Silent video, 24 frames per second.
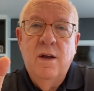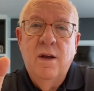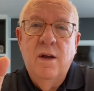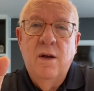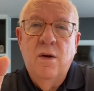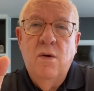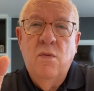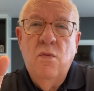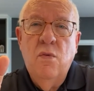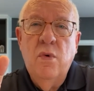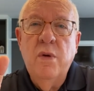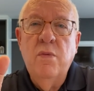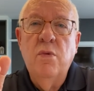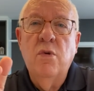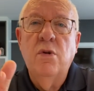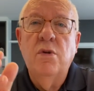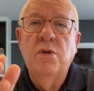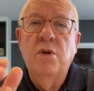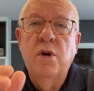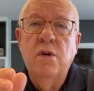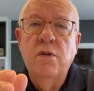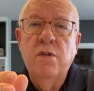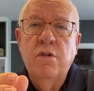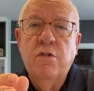we will
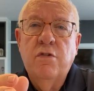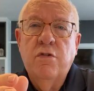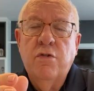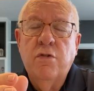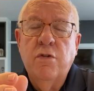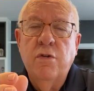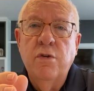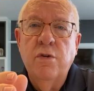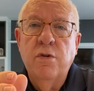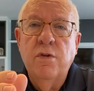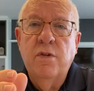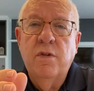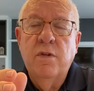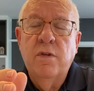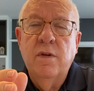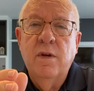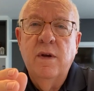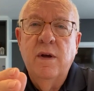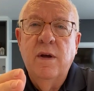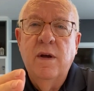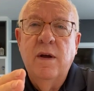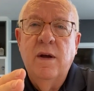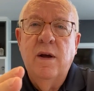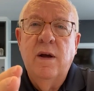know the truth,
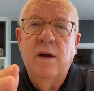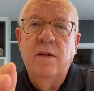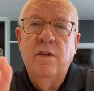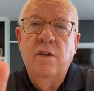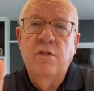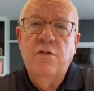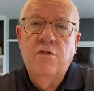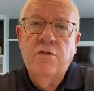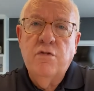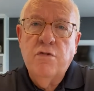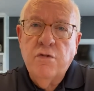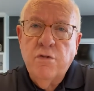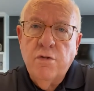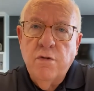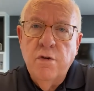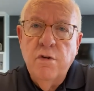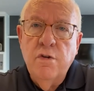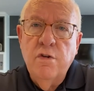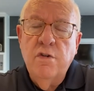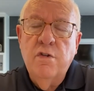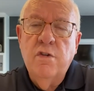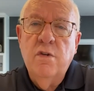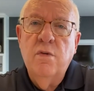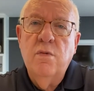and the
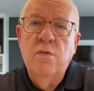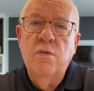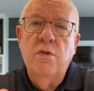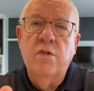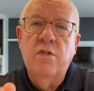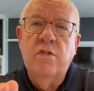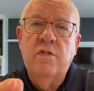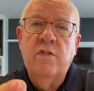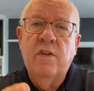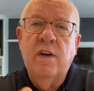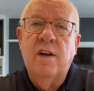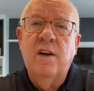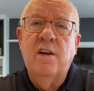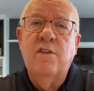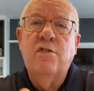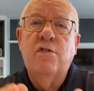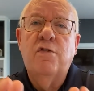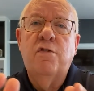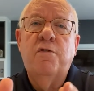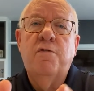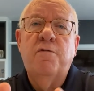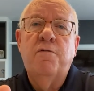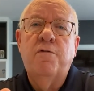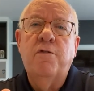truth will set us
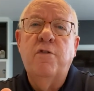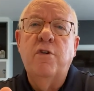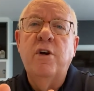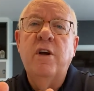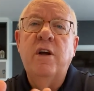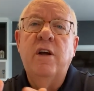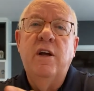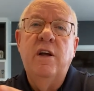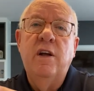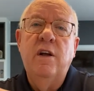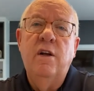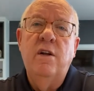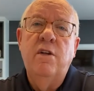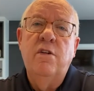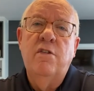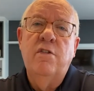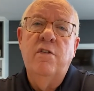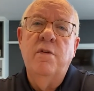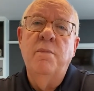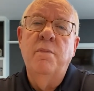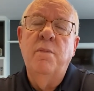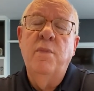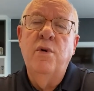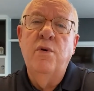free
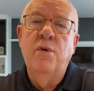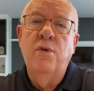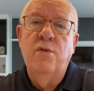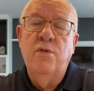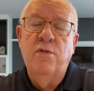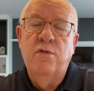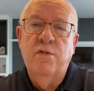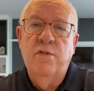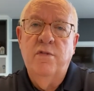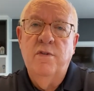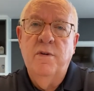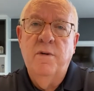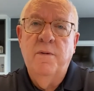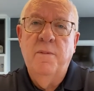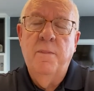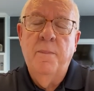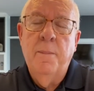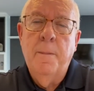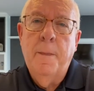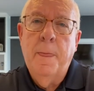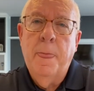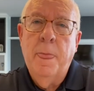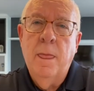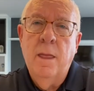to move.
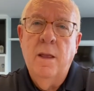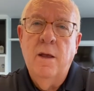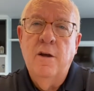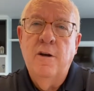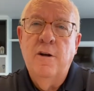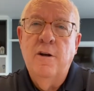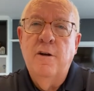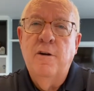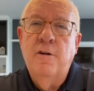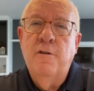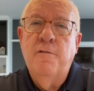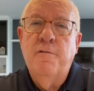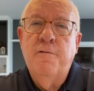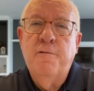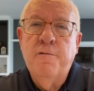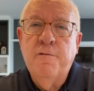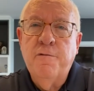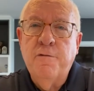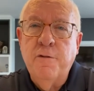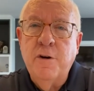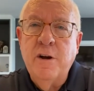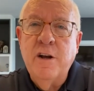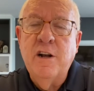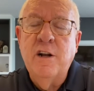
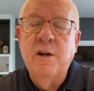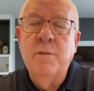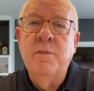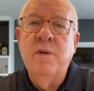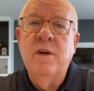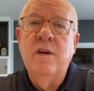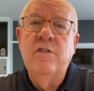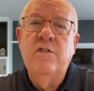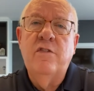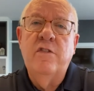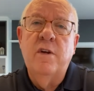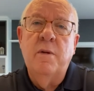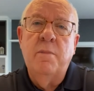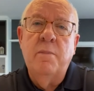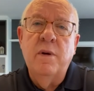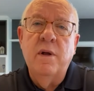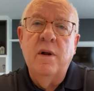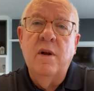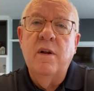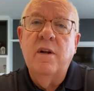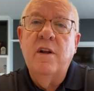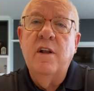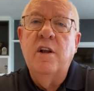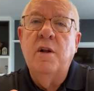Freedom is the
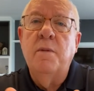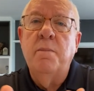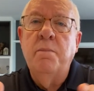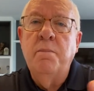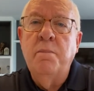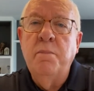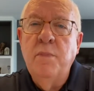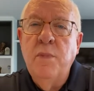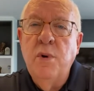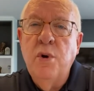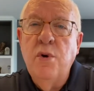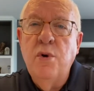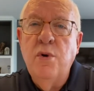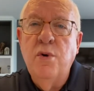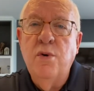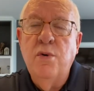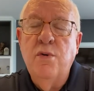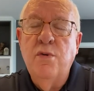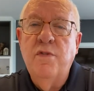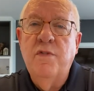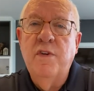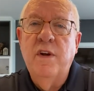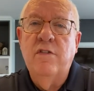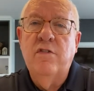ability to
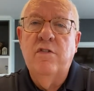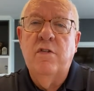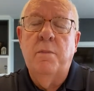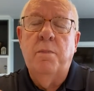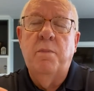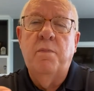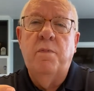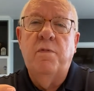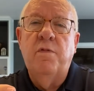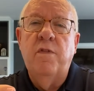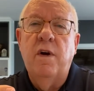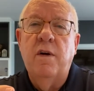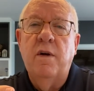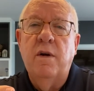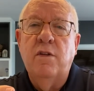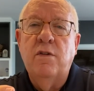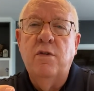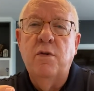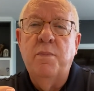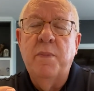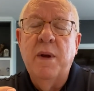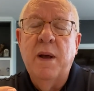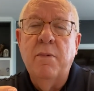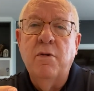move. It's
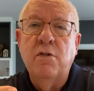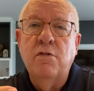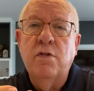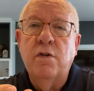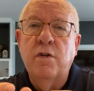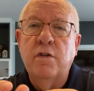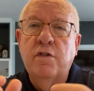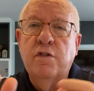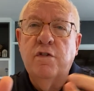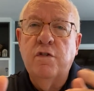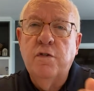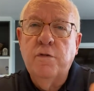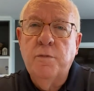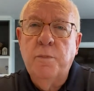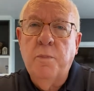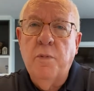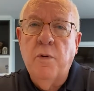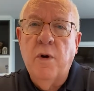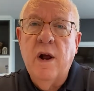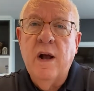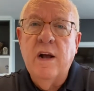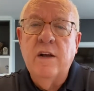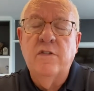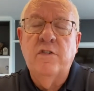to be able to
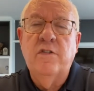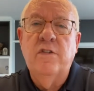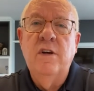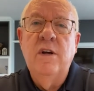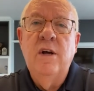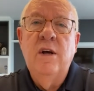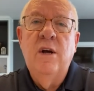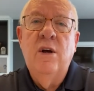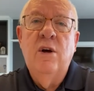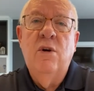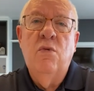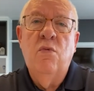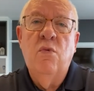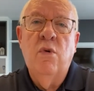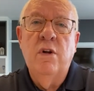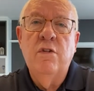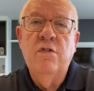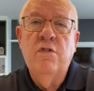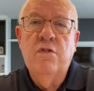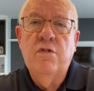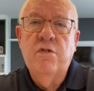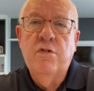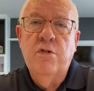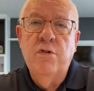express
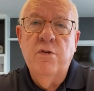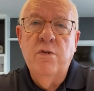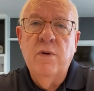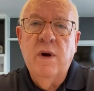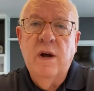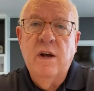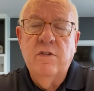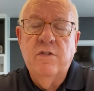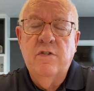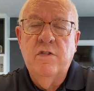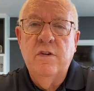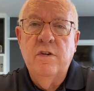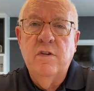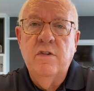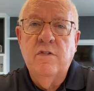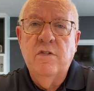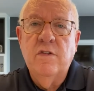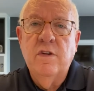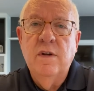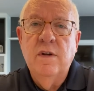one's true essence.